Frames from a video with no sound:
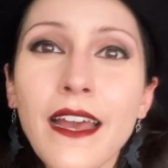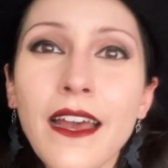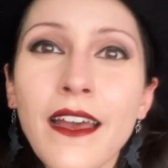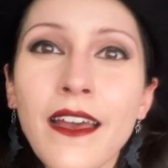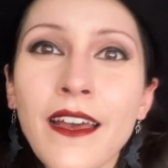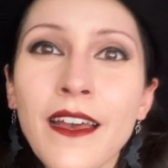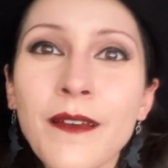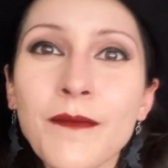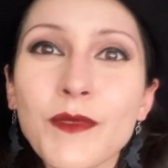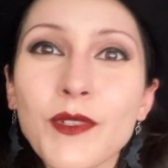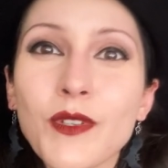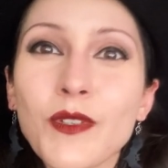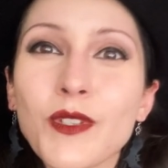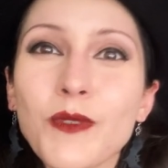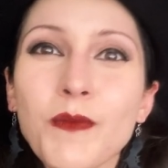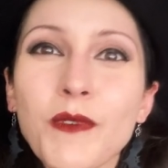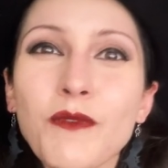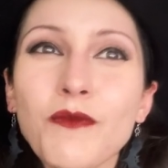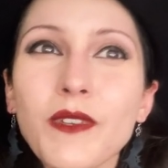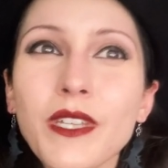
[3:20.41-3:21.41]
So it's
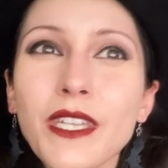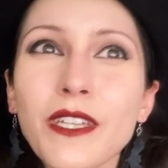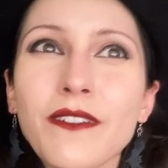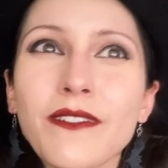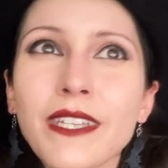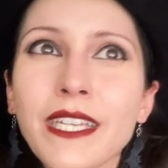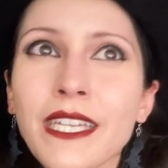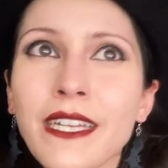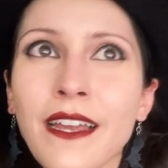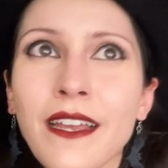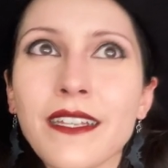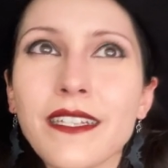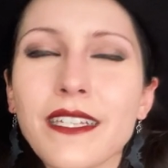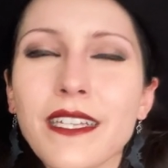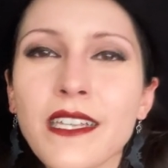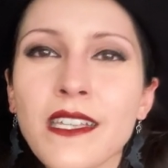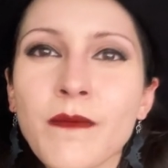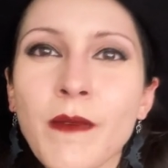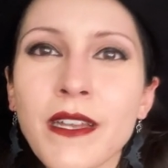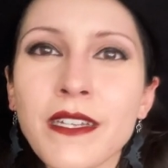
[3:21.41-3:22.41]
been really, really nice
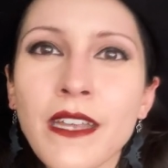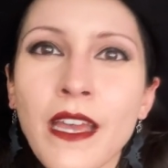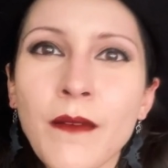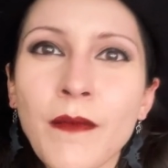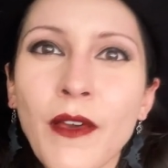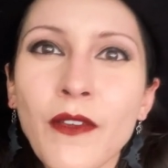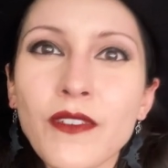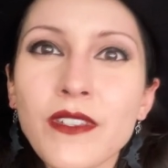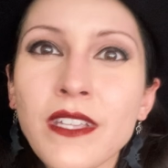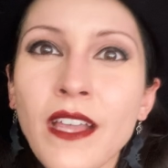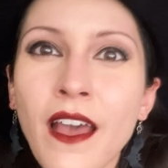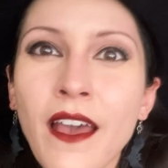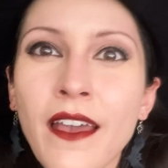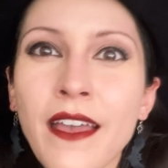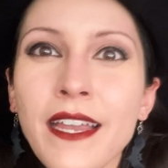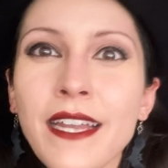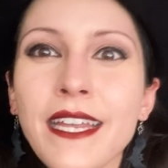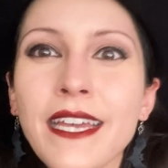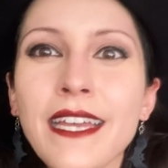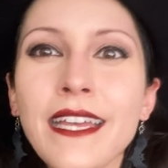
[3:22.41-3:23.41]
to spend time
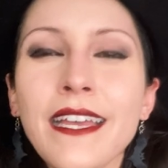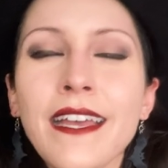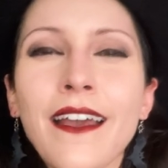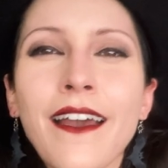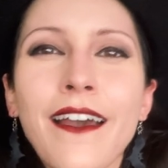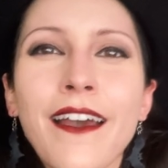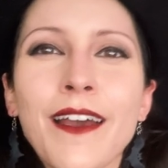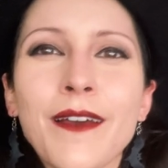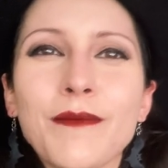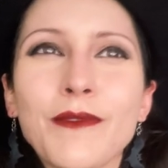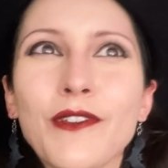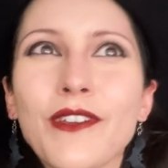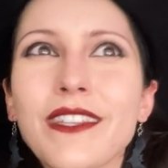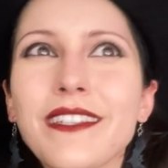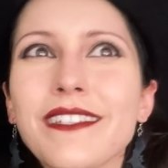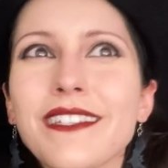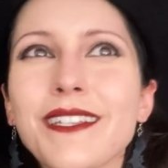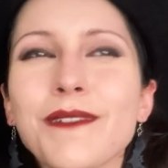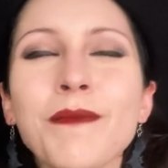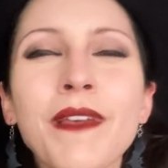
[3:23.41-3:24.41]
outside. You
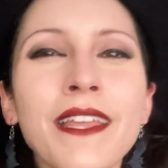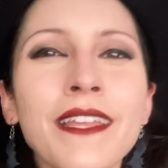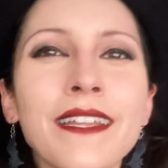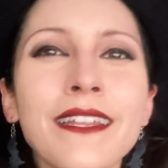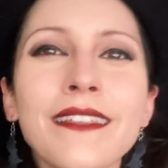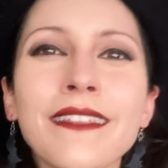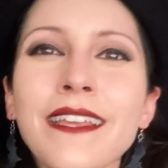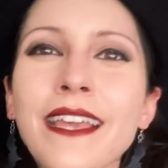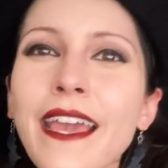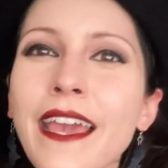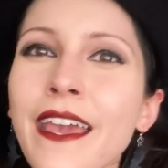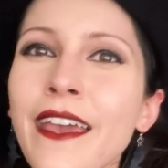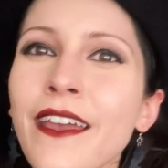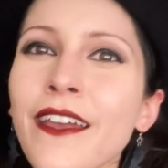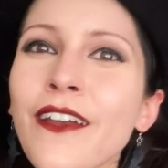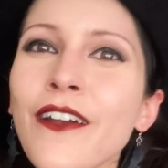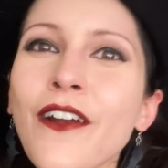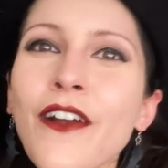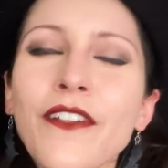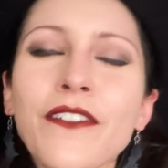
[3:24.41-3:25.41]
can smell it in the
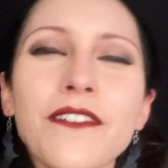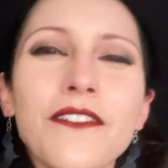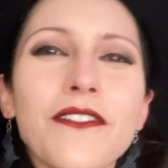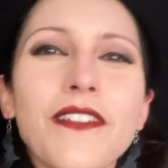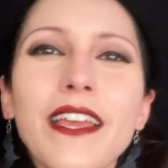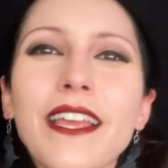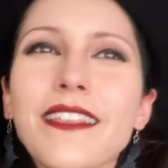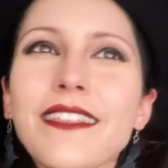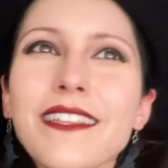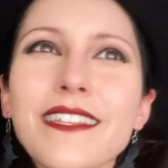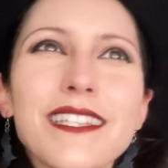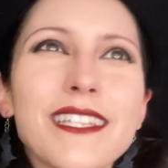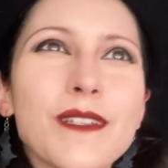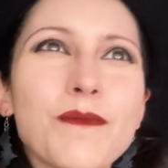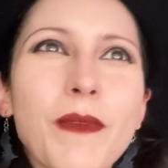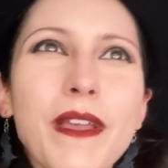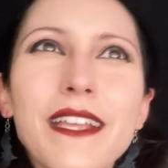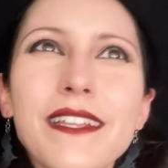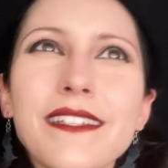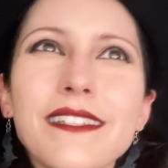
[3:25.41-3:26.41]
air, all of like the
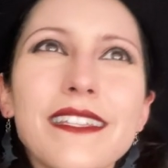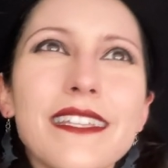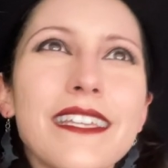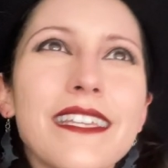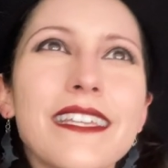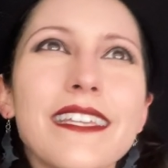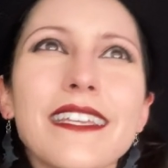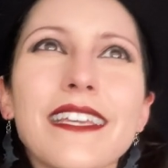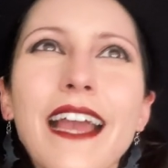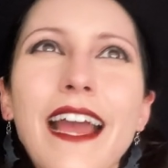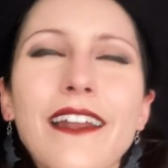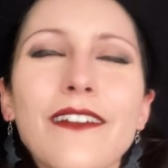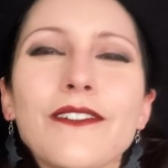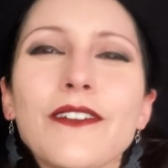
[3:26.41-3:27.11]
spicy,